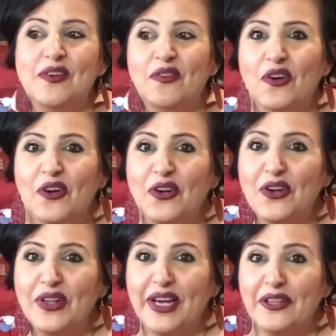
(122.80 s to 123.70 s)
for
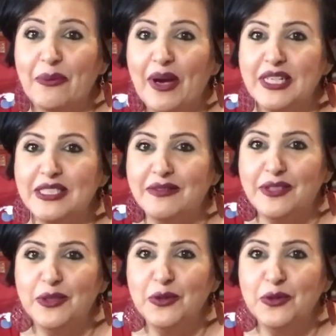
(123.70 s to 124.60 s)
like the price of
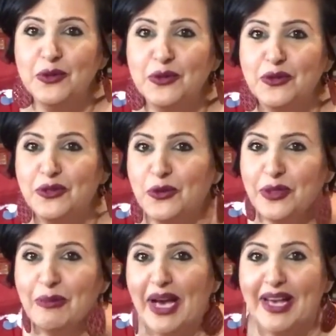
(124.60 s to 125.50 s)
two
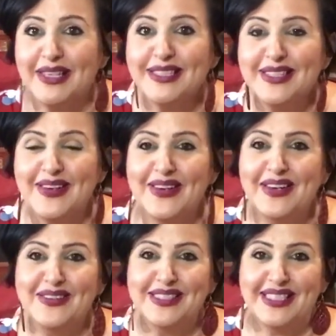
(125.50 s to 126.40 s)
Dooney bags. So
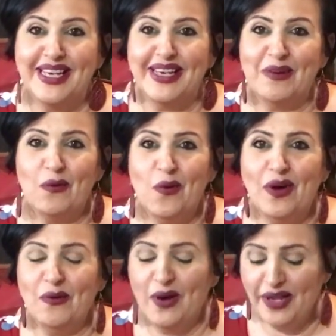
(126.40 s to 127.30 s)
I was like,
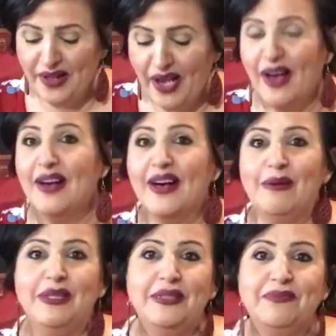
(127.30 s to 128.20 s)
well, why not? I
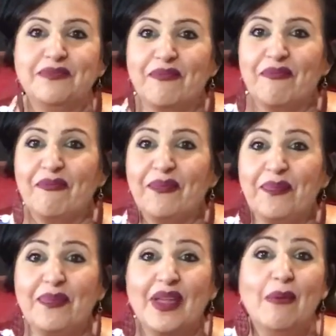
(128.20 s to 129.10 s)
mean,
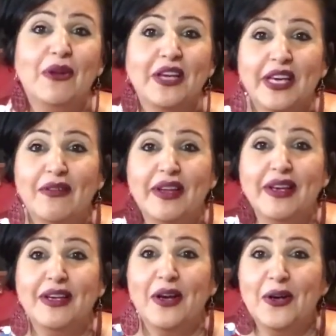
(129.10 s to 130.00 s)
I'm gonna give it
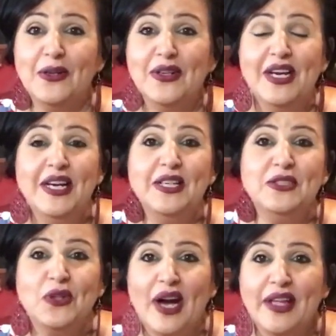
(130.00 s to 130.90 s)
a go,
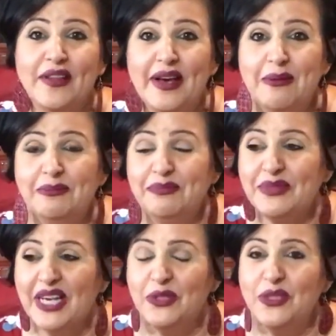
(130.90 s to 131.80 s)
try them.
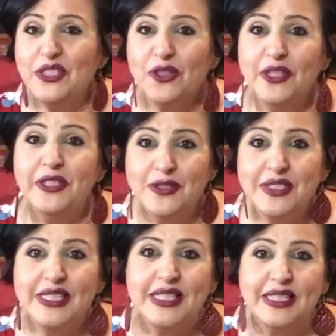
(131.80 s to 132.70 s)
I do enjoy
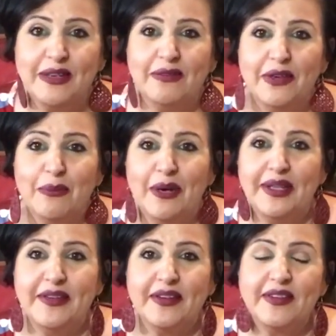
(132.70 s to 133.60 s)
using the Vera
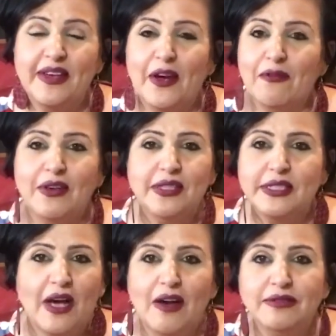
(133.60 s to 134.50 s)
Bradleys because they are very
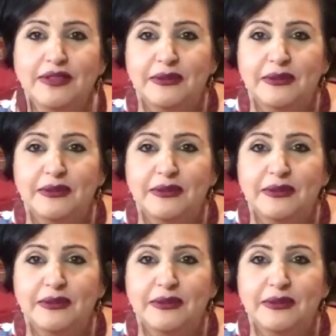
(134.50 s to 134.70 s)
soft.